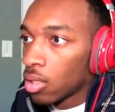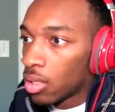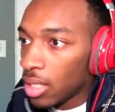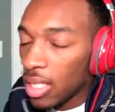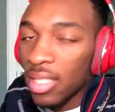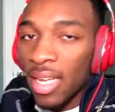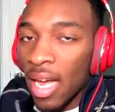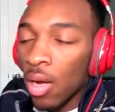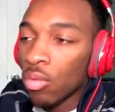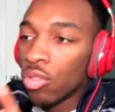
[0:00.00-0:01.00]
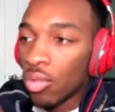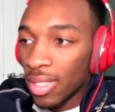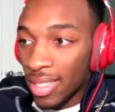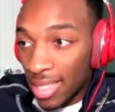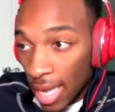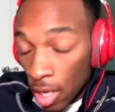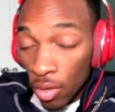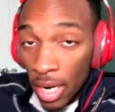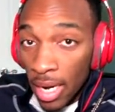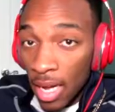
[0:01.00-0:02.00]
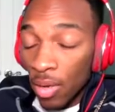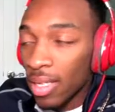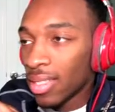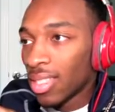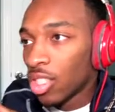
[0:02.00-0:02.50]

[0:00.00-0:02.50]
see, now you can tell right now it's